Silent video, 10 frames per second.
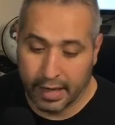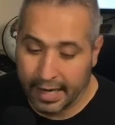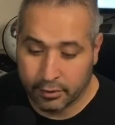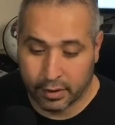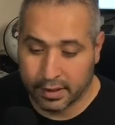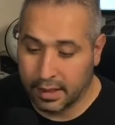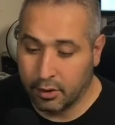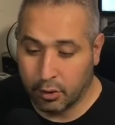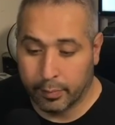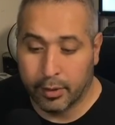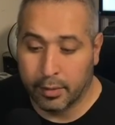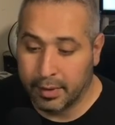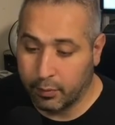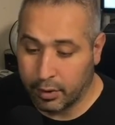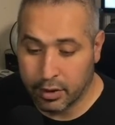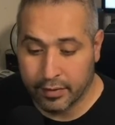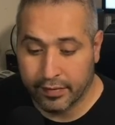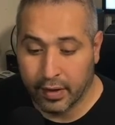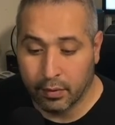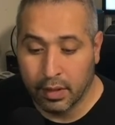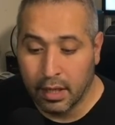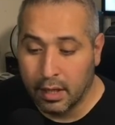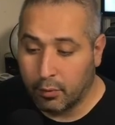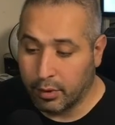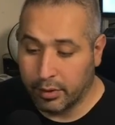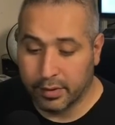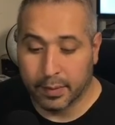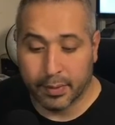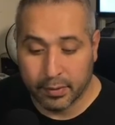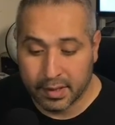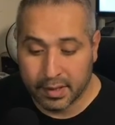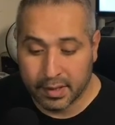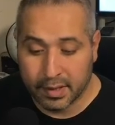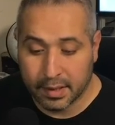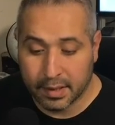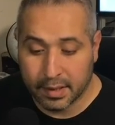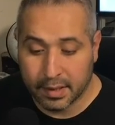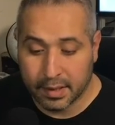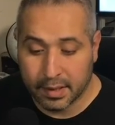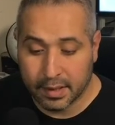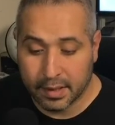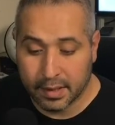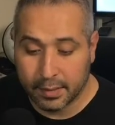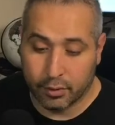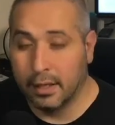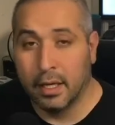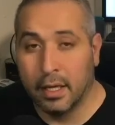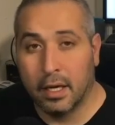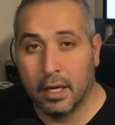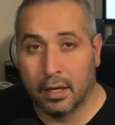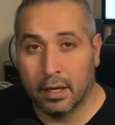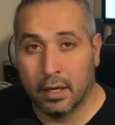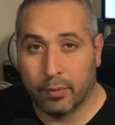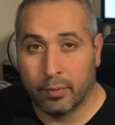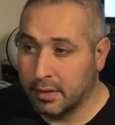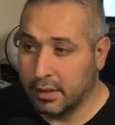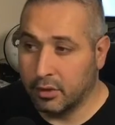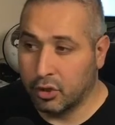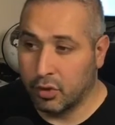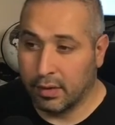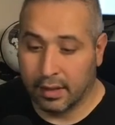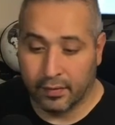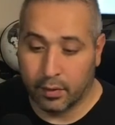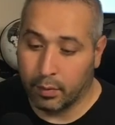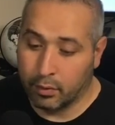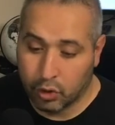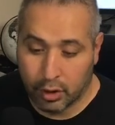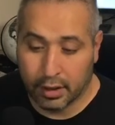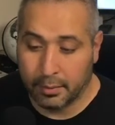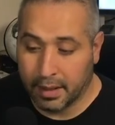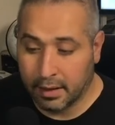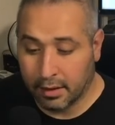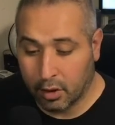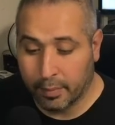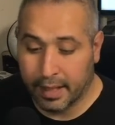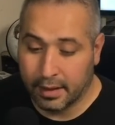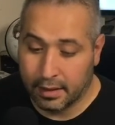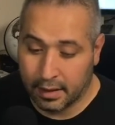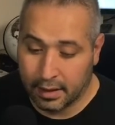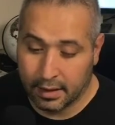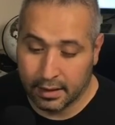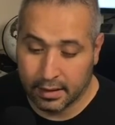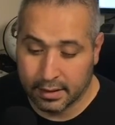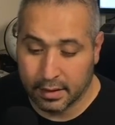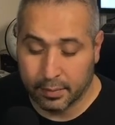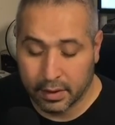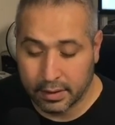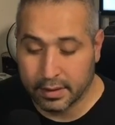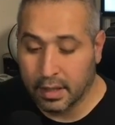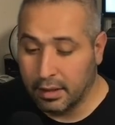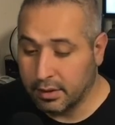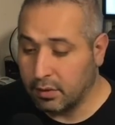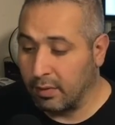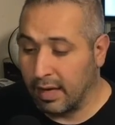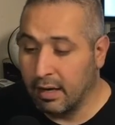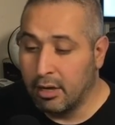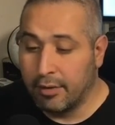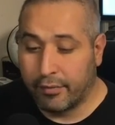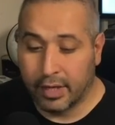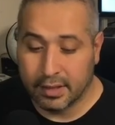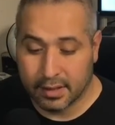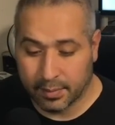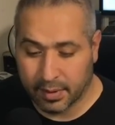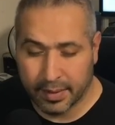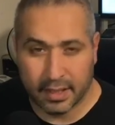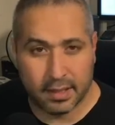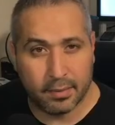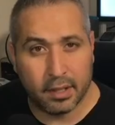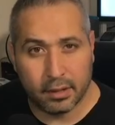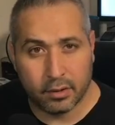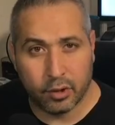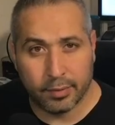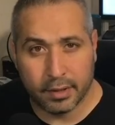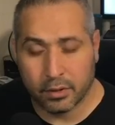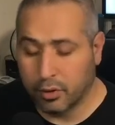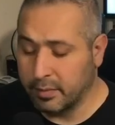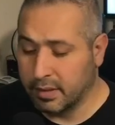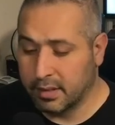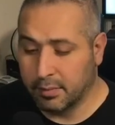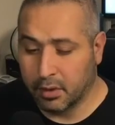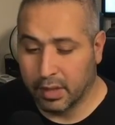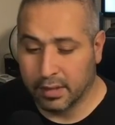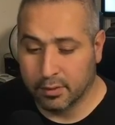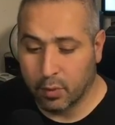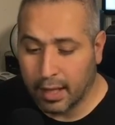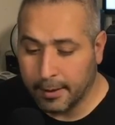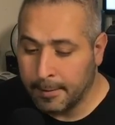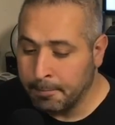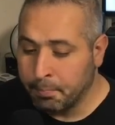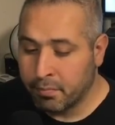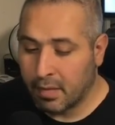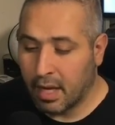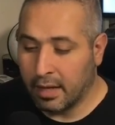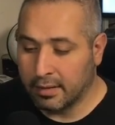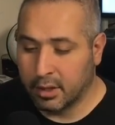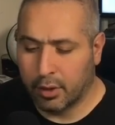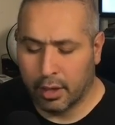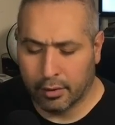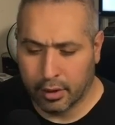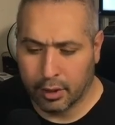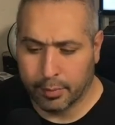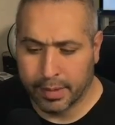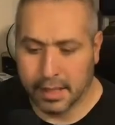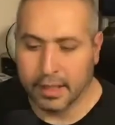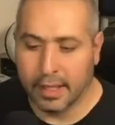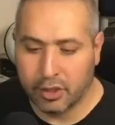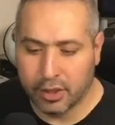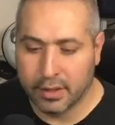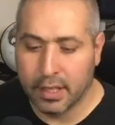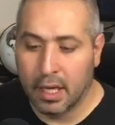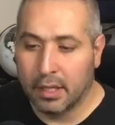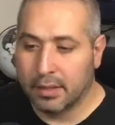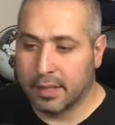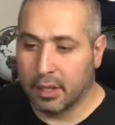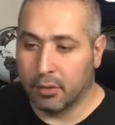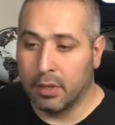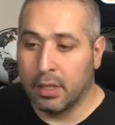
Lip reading: address and your apartment, where your phone, where you're supposed to be. They're also tracking your banking records to ensure that if you're withdrawing any money, they know about it, and then they send the police to do that. France is implementing something extremely similar as well, and so are other European nations. So